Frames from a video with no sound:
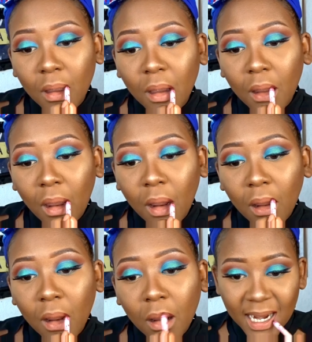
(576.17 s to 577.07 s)

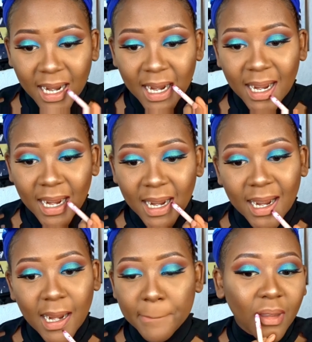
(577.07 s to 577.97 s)
Creature
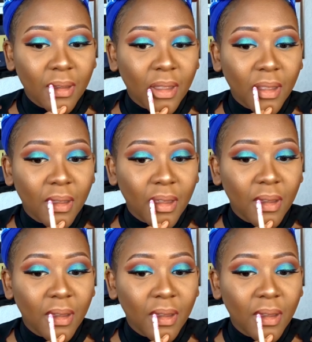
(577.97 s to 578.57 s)
lippy pencil